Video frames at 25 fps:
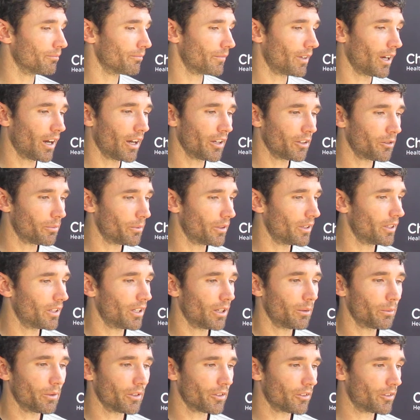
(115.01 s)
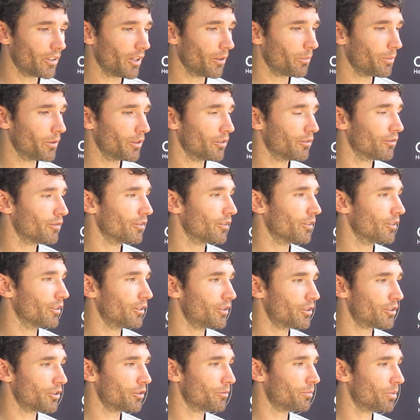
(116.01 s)
guys being able to step in for
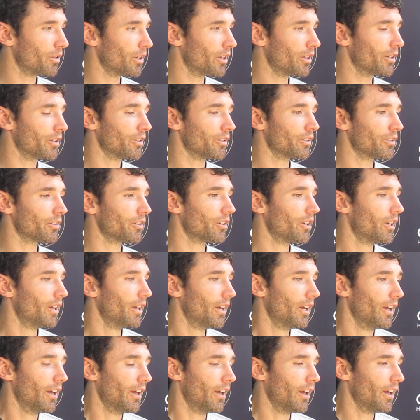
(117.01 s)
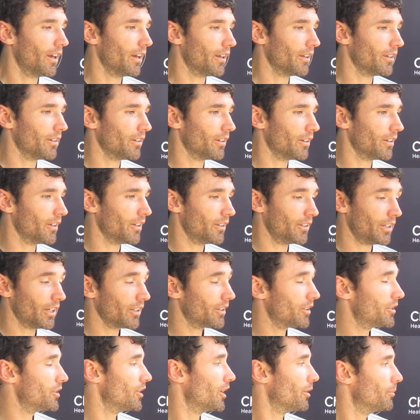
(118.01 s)
injured players and
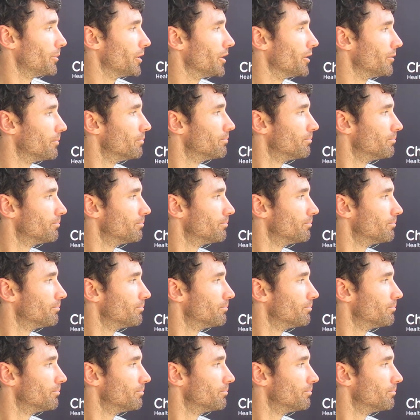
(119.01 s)
get the job done.